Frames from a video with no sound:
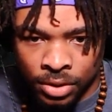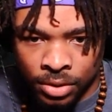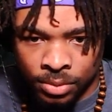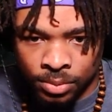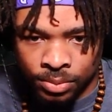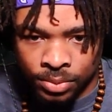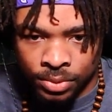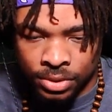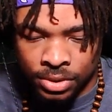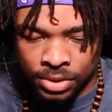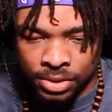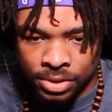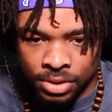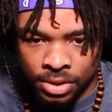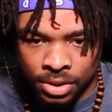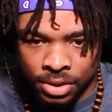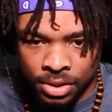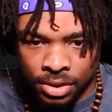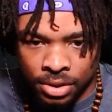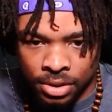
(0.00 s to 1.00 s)
Alright, put this
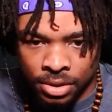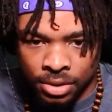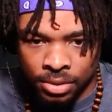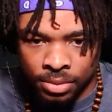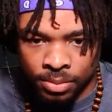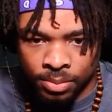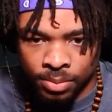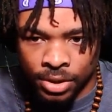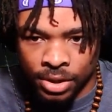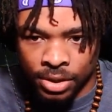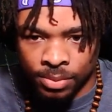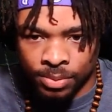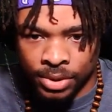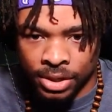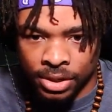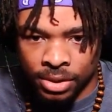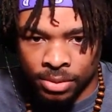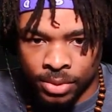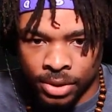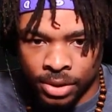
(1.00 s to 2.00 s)
there. Bada
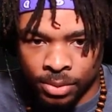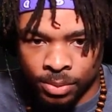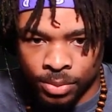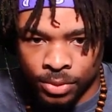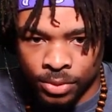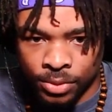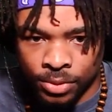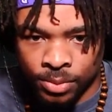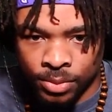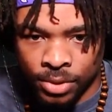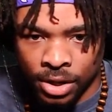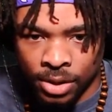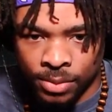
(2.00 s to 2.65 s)
bing, bada boom.